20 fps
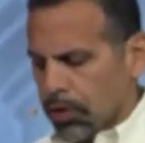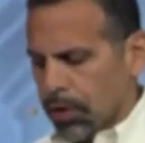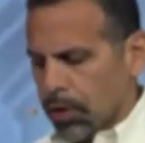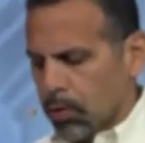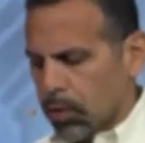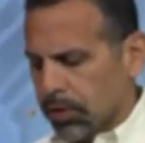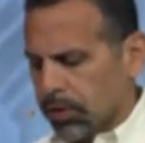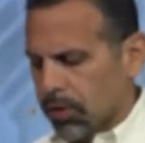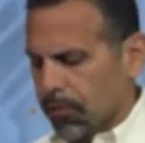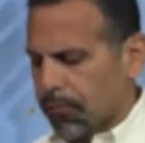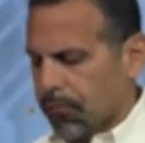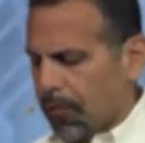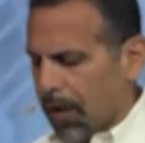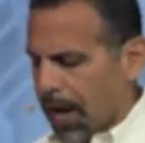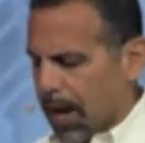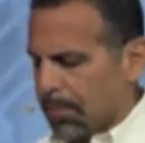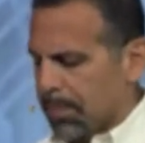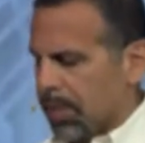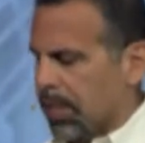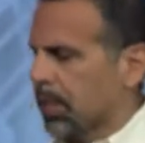there was a
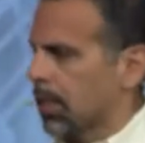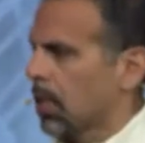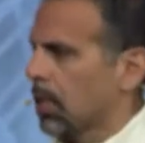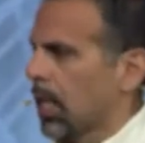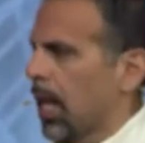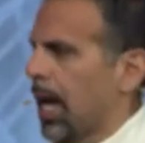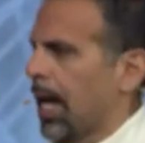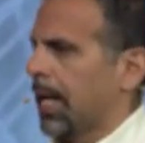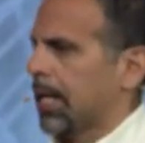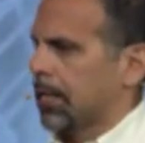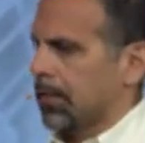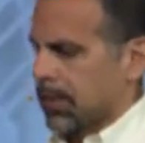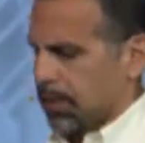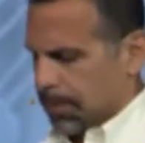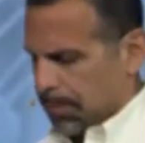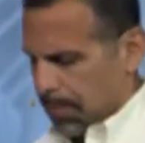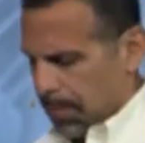famine in the land.